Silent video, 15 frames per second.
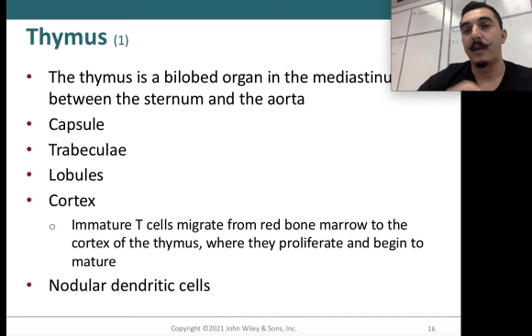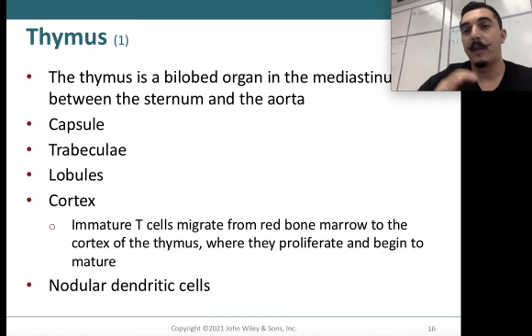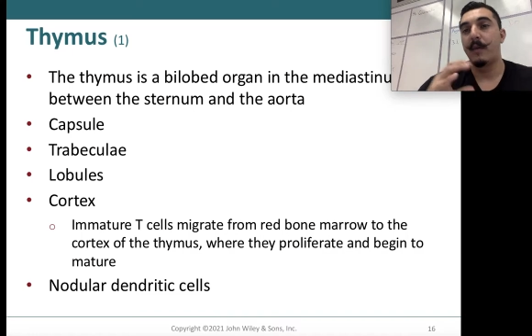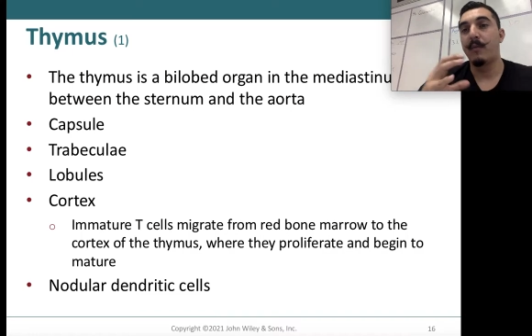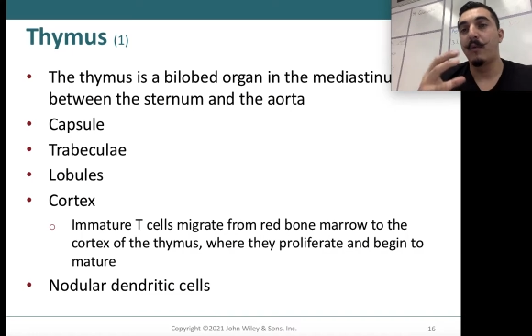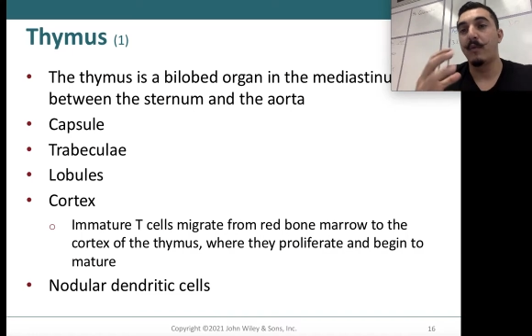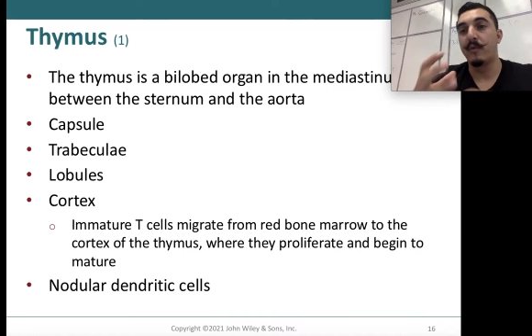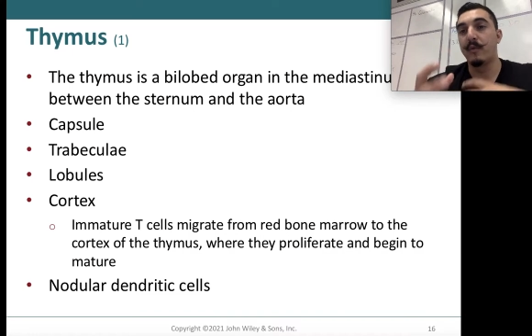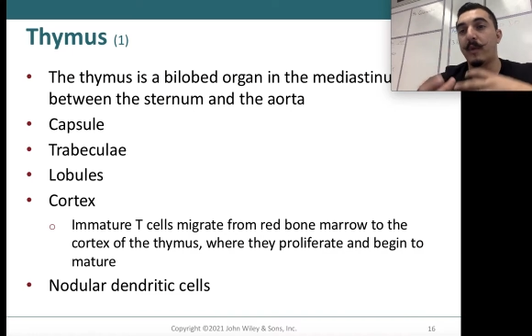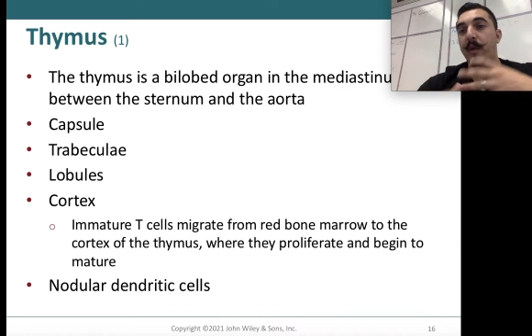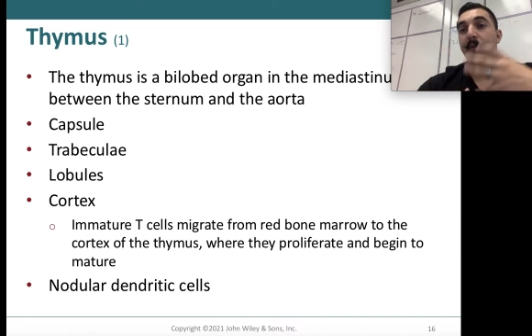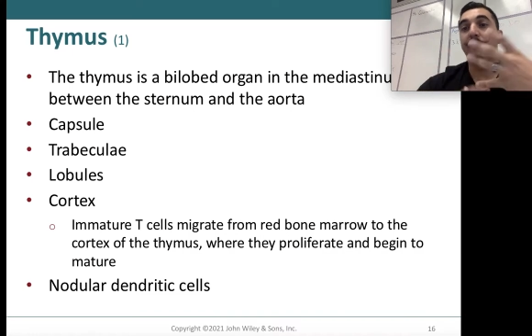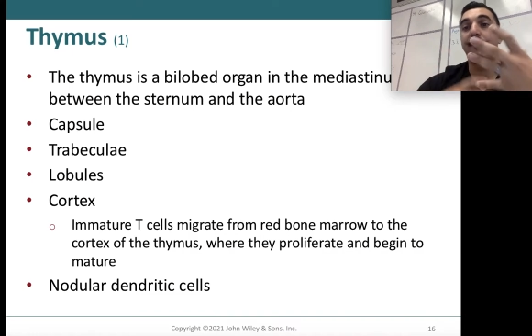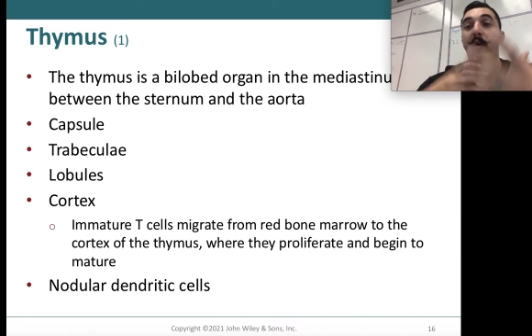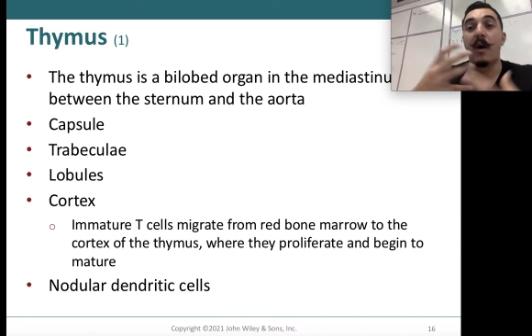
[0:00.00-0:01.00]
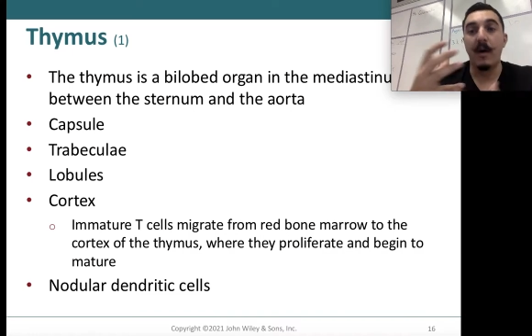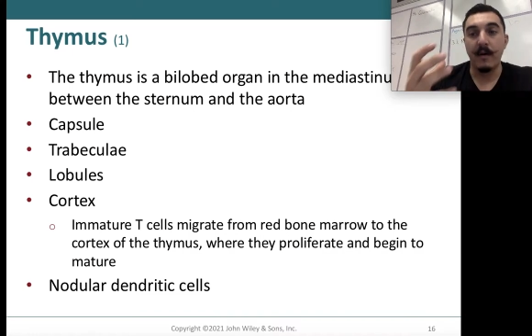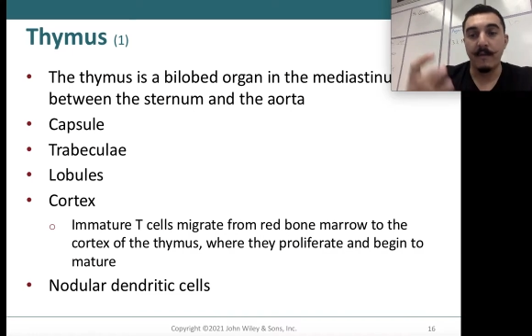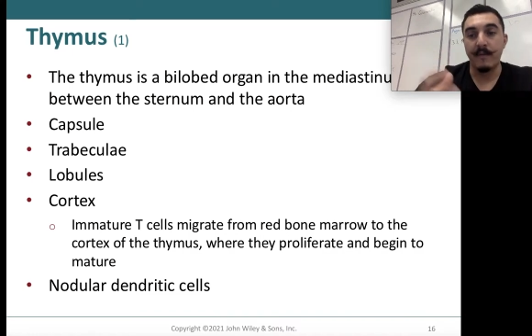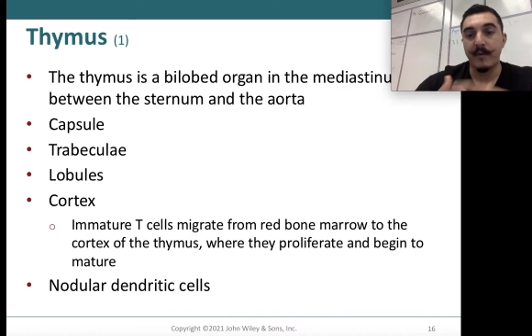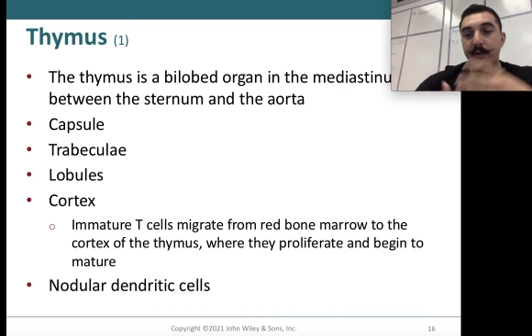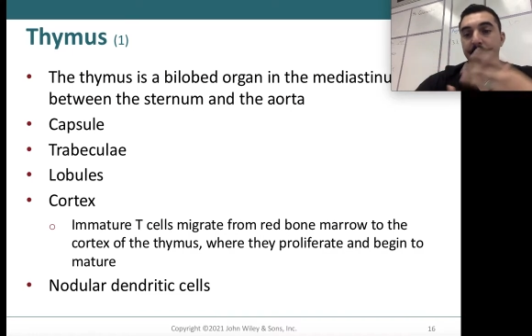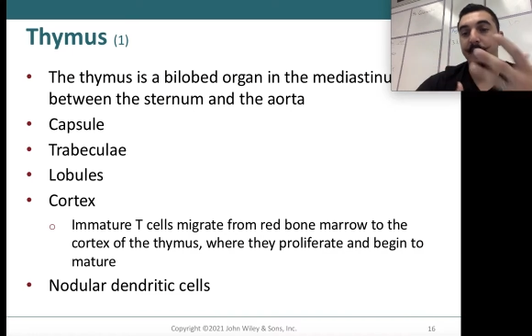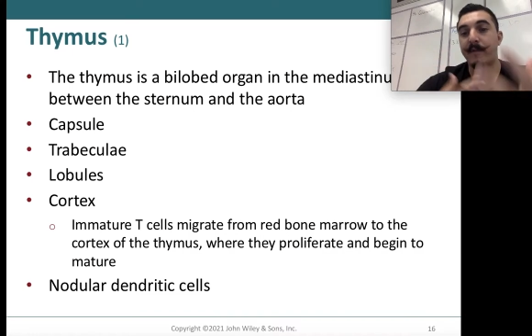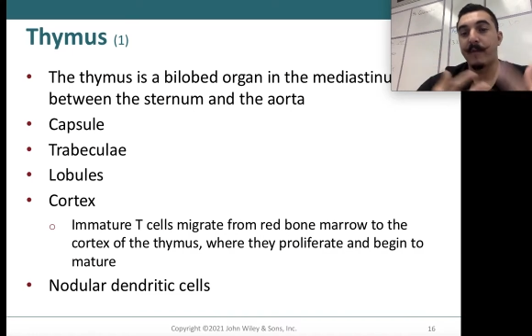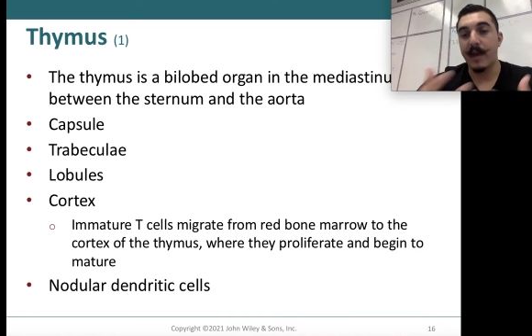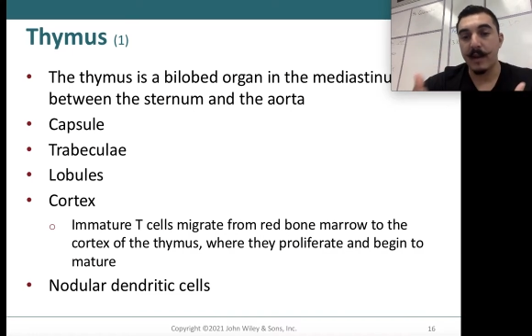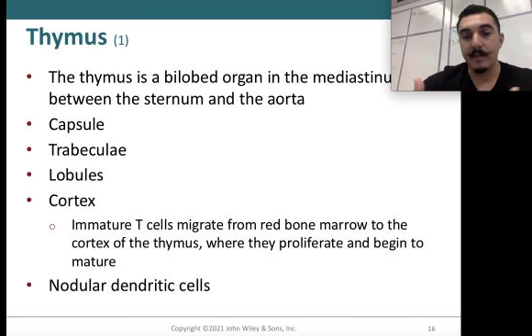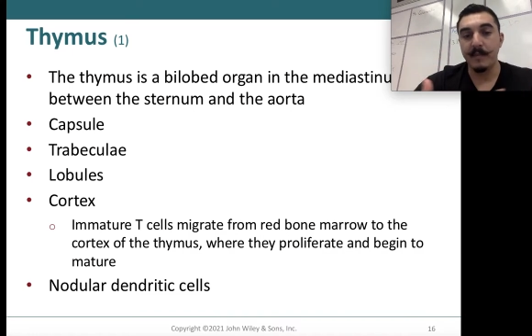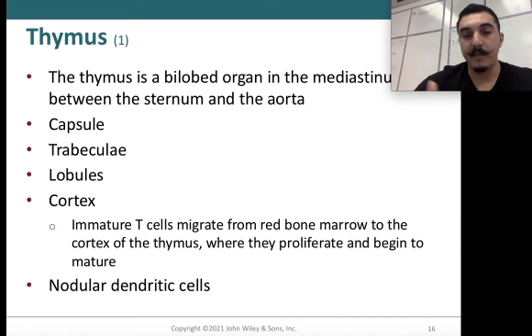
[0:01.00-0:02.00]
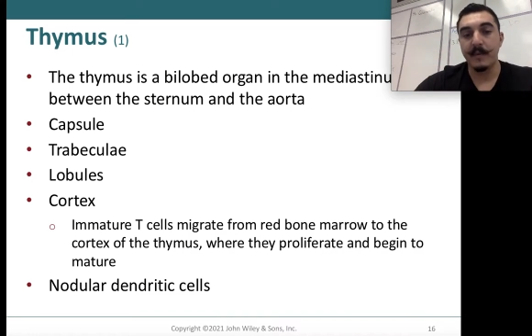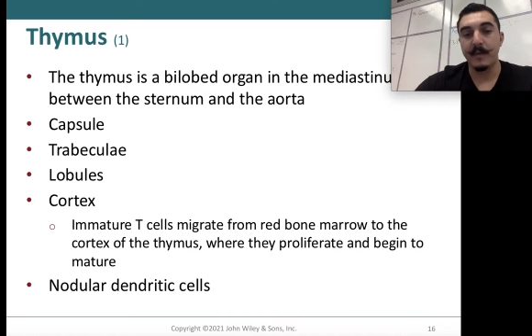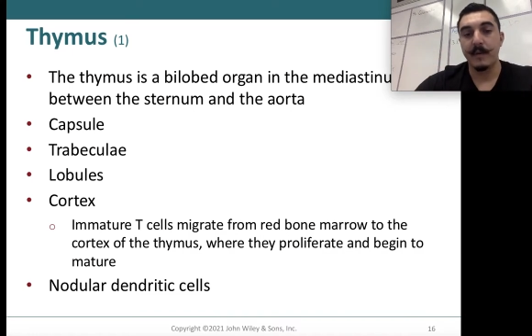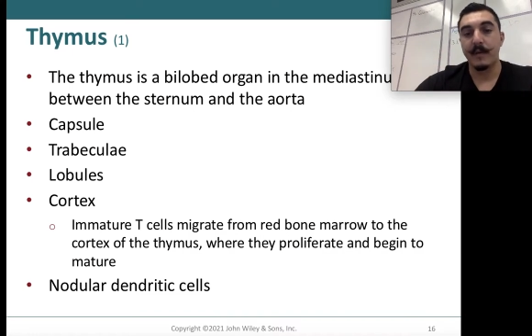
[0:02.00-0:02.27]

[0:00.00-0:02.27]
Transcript: they will evolve or develop